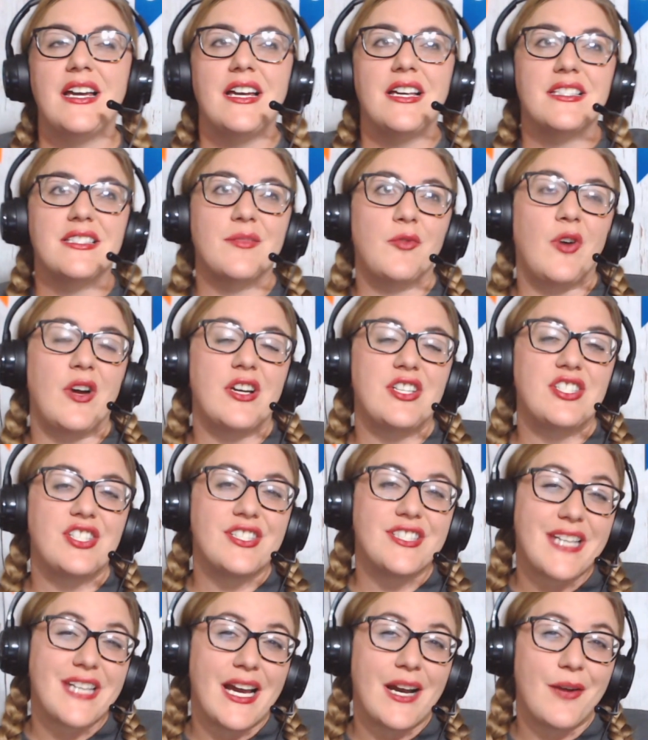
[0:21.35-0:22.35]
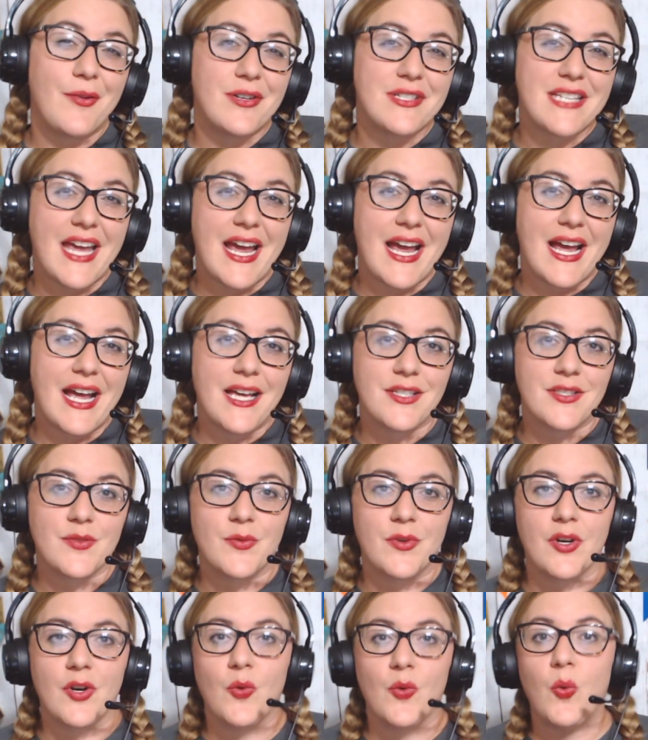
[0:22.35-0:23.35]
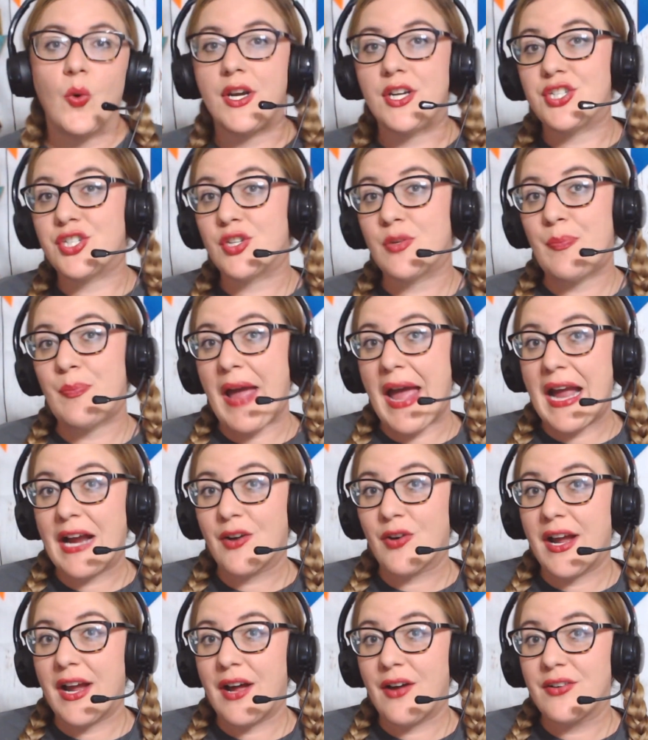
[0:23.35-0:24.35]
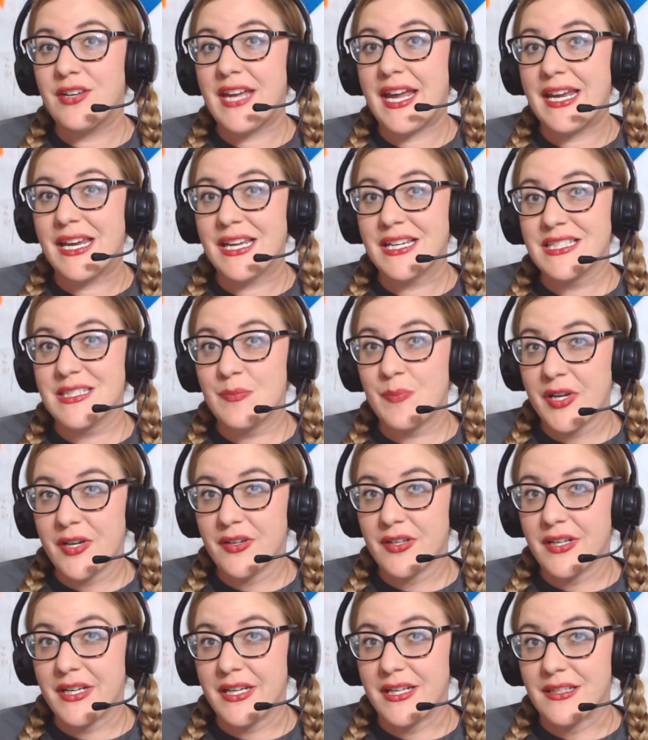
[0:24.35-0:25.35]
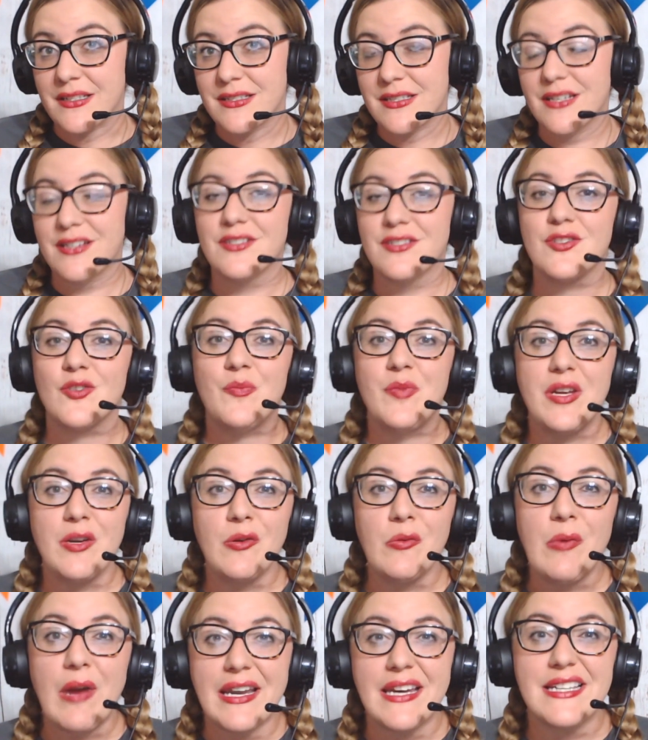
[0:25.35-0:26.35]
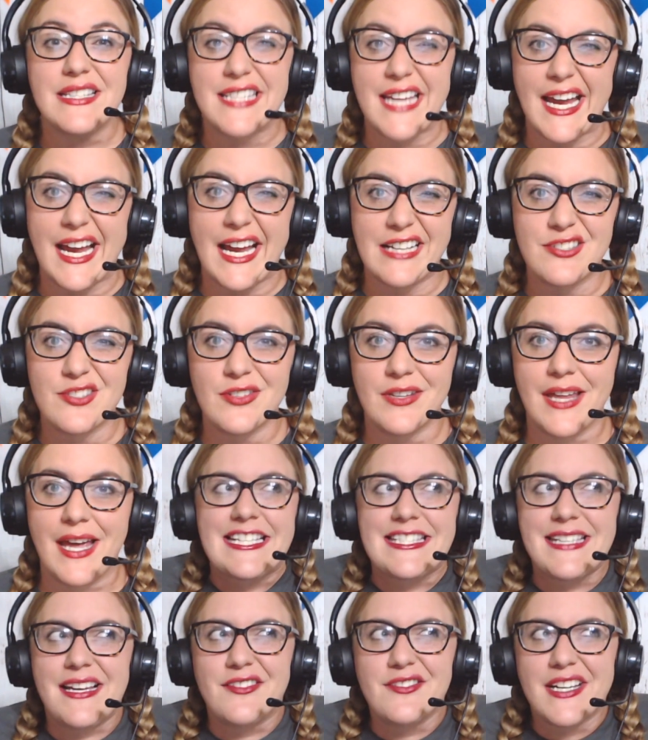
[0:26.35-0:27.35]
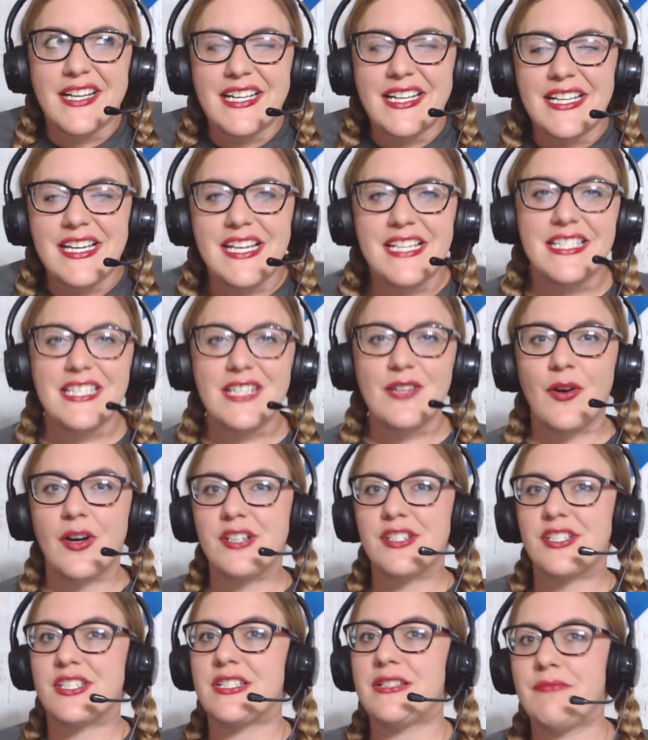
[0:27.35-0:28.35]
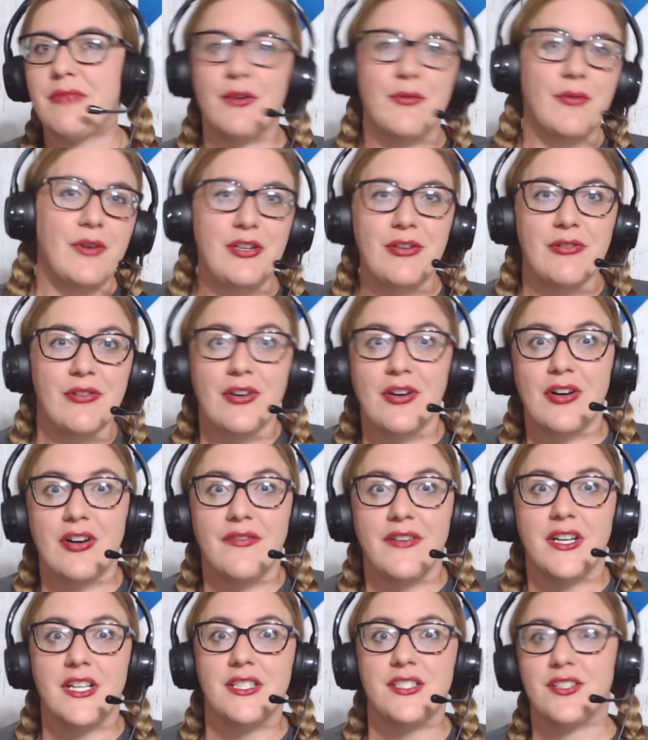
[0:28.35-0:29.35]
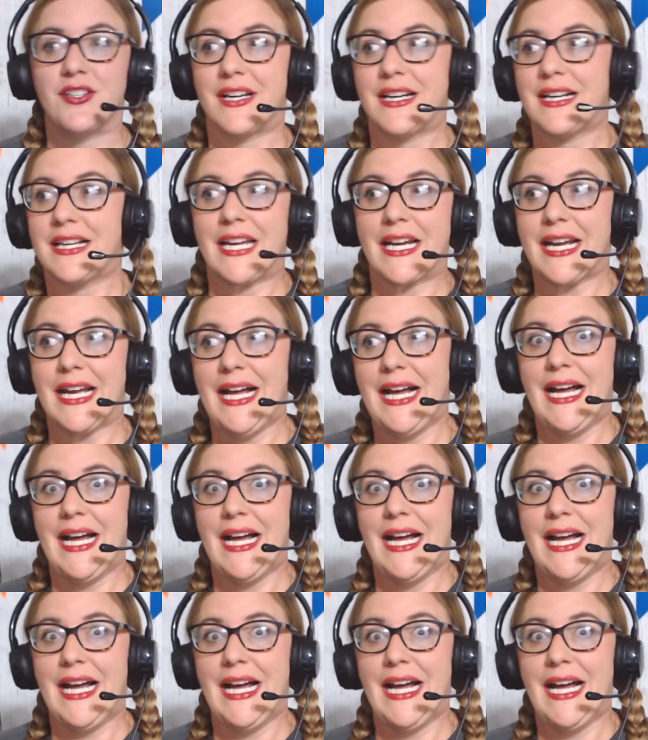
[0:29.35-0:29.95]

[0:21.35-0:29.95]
Some questions I was asked were, what is your background and experience? So be ready to answer that. Sounds like an easy question, but when you're nervous, you're kind of like,